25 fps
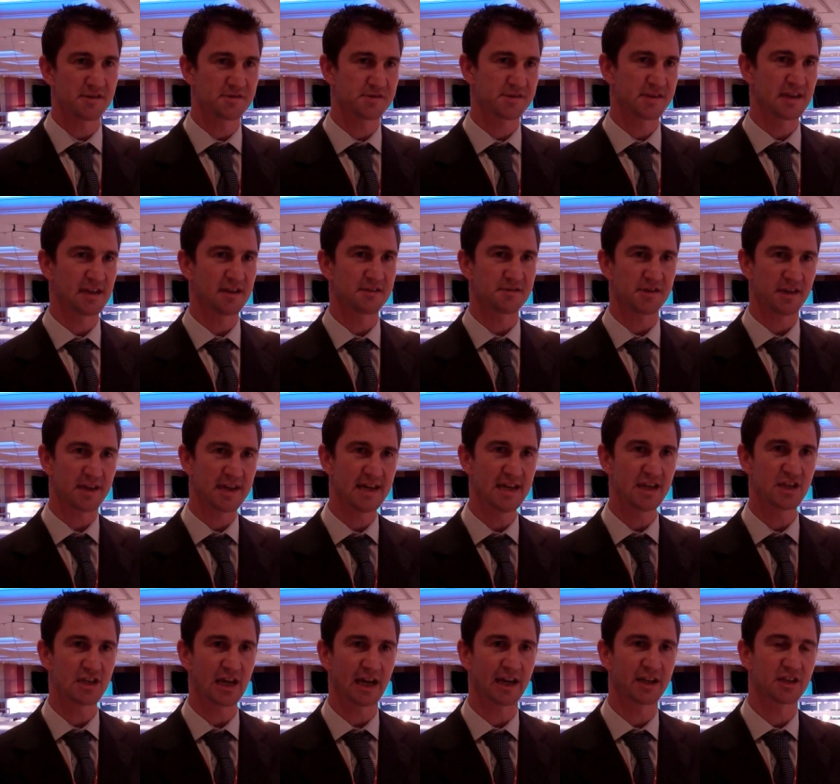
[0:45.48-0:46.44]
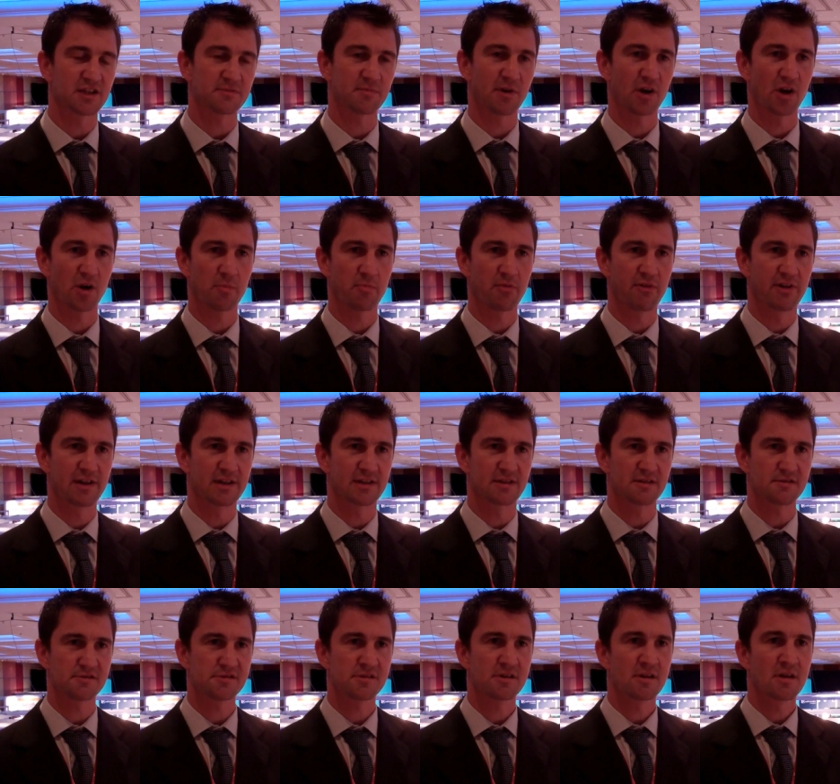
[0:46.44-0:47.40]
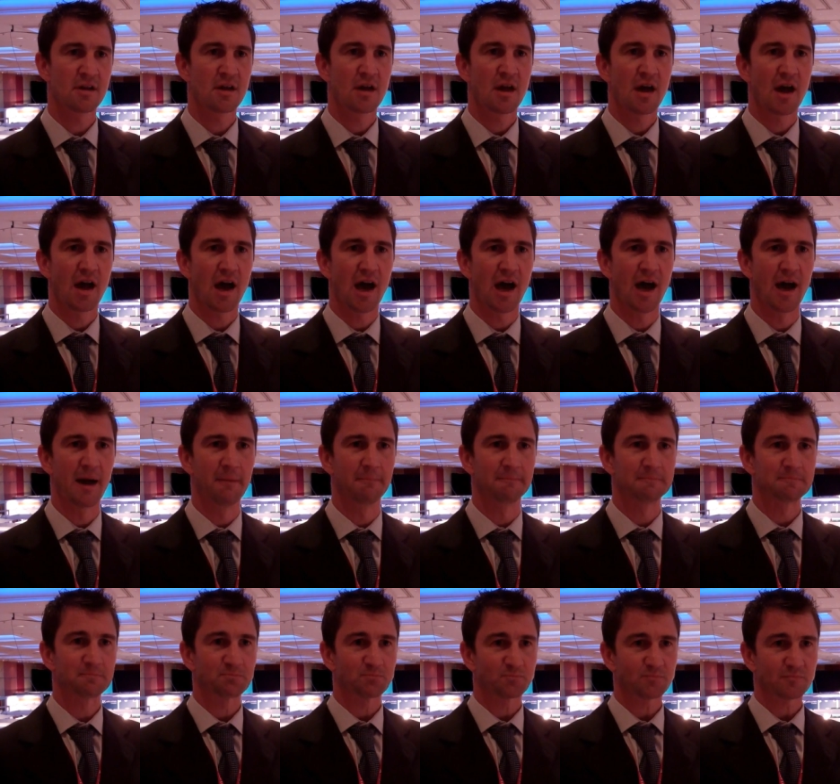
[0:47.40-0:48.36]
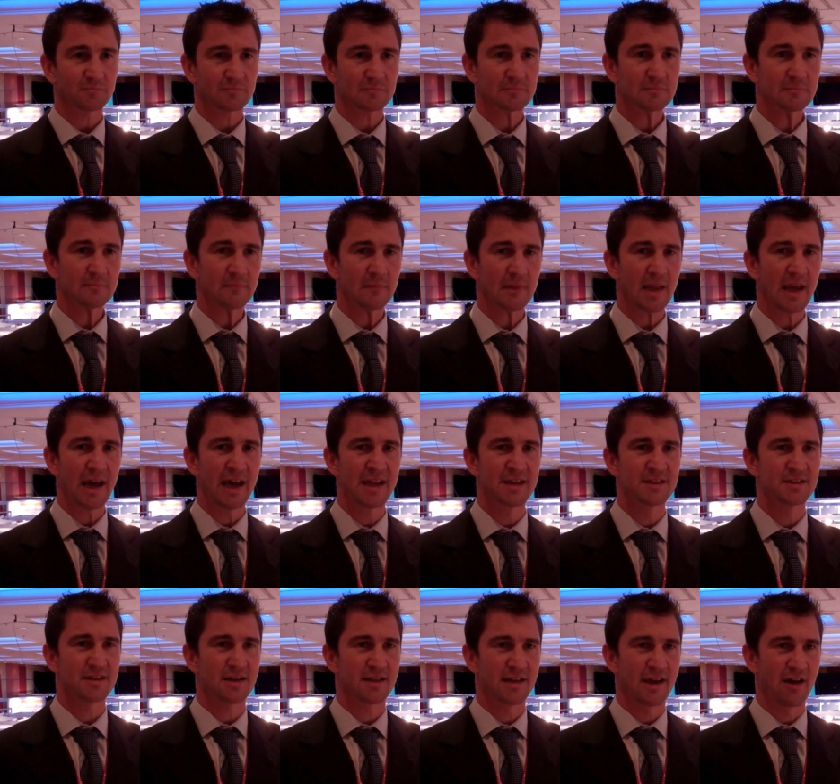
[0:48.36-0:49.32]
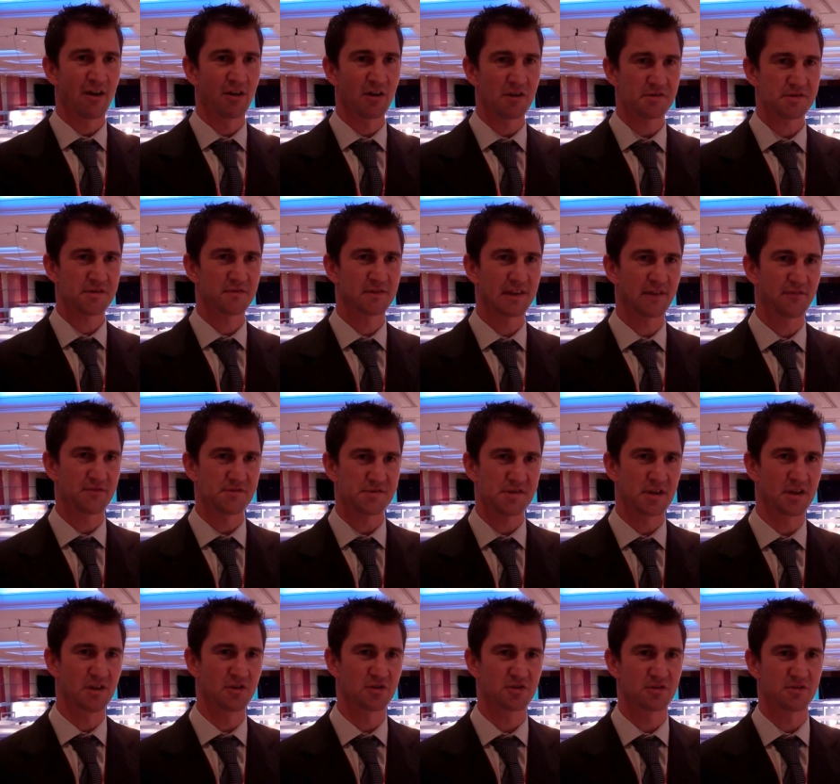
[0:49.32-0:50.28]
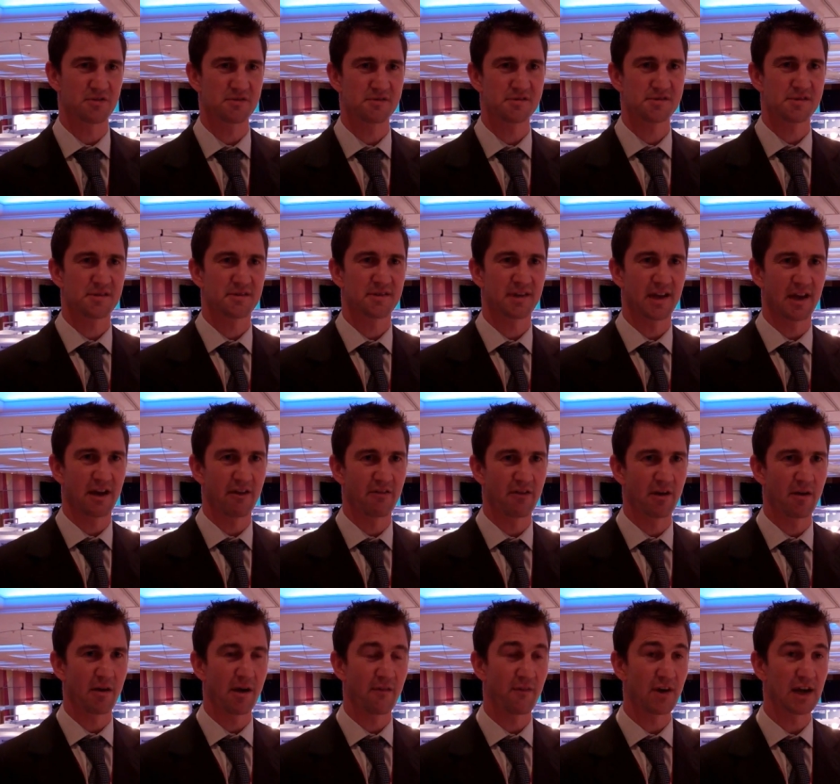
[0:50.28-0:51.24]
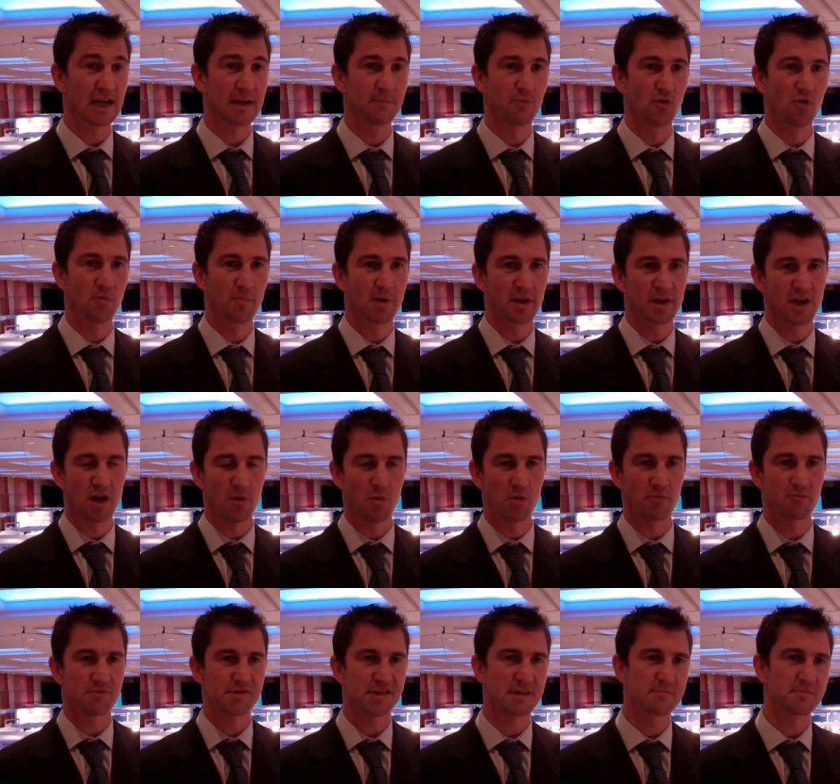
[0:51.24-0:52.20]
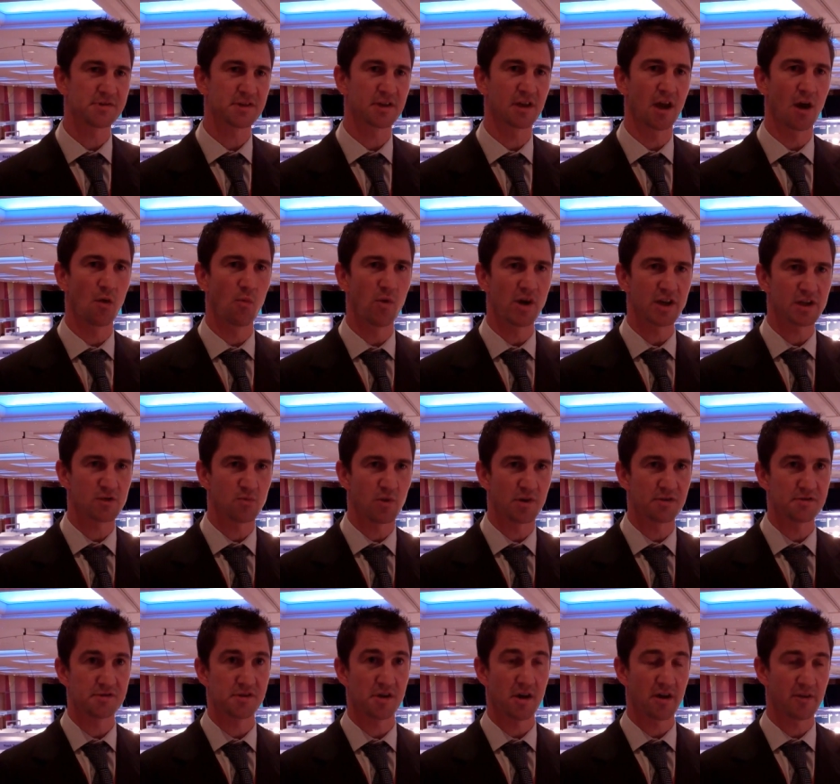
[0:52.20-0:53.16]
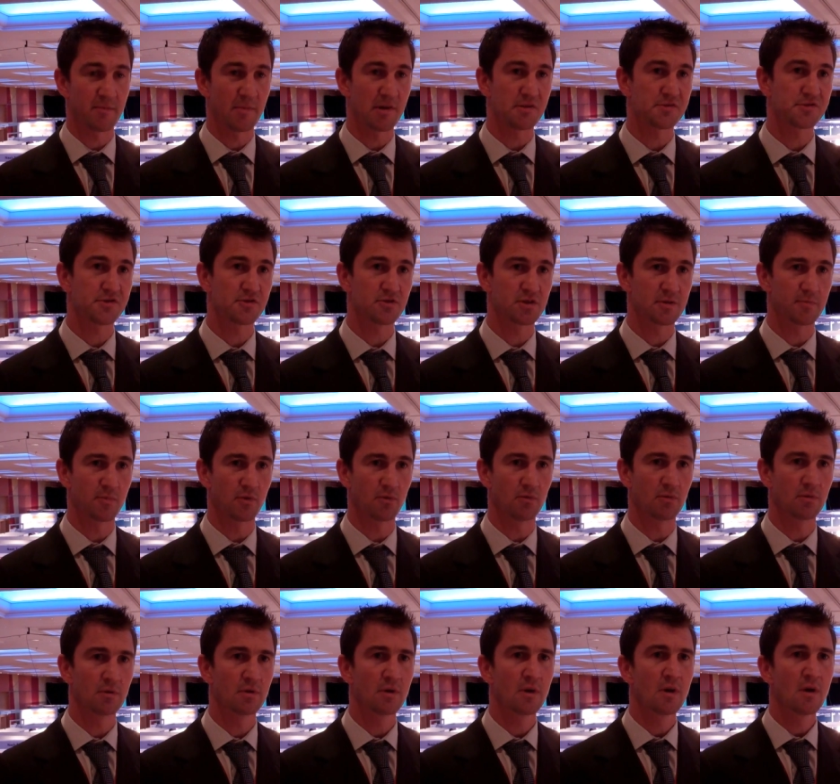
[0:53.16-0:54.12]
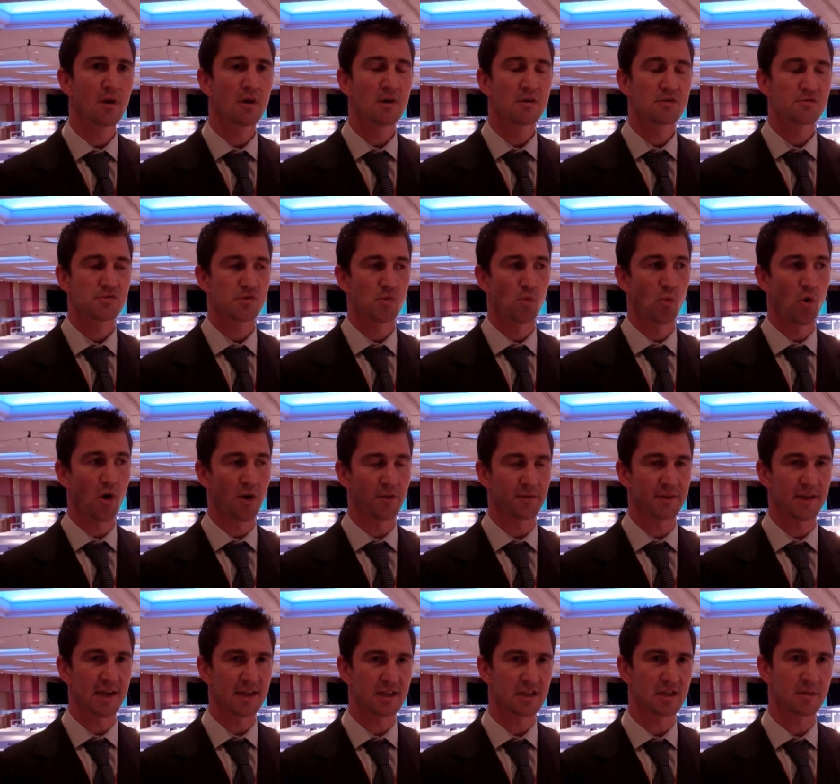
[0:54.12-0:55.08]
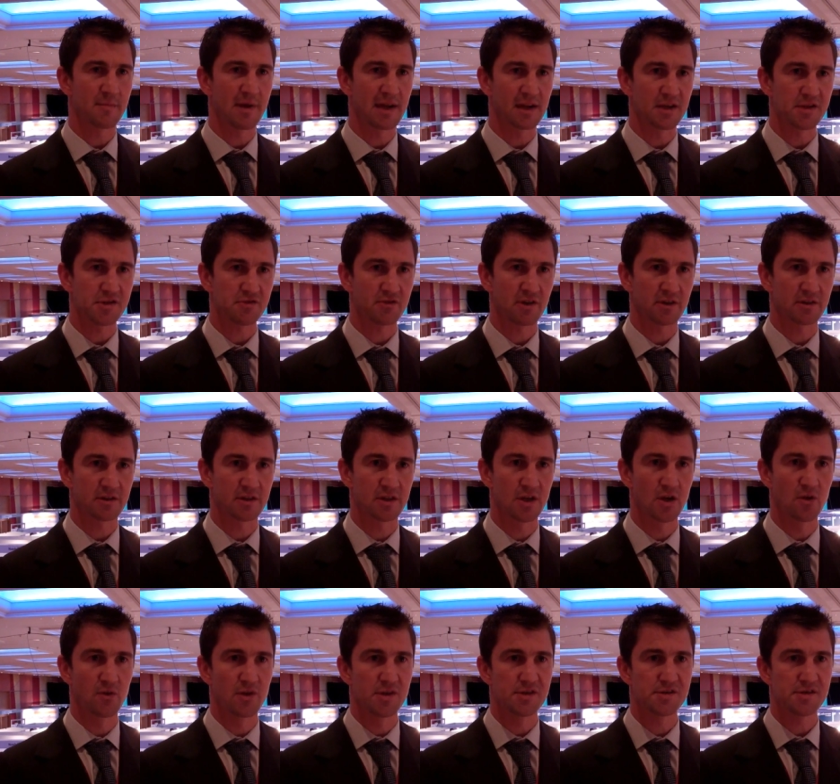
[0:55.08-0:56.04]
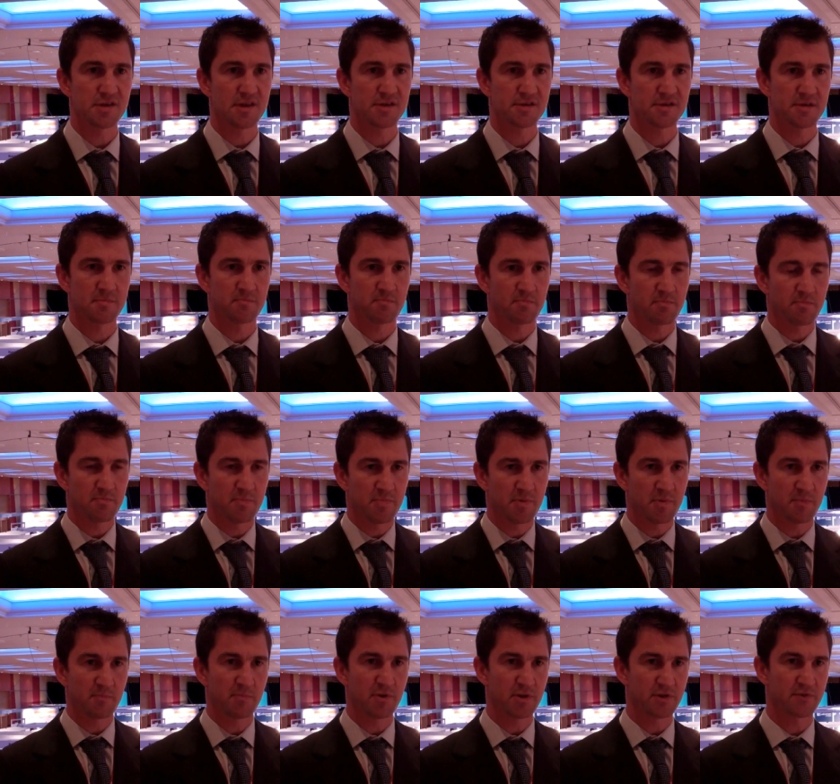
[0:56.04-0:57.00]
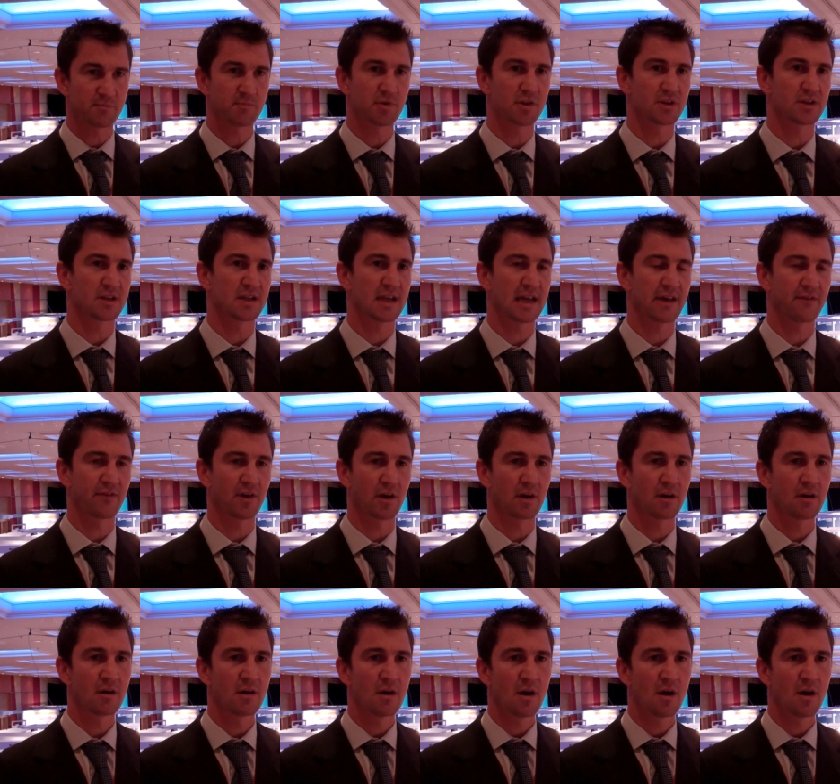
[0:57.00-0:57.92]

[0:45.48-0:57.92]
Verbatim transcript: is seen as a key challenge by operators. Um, and there are lots of different solutions that are available, but no one seems to know which ones are the most suitable. So what the N G M N is trying to do is, is to put, put together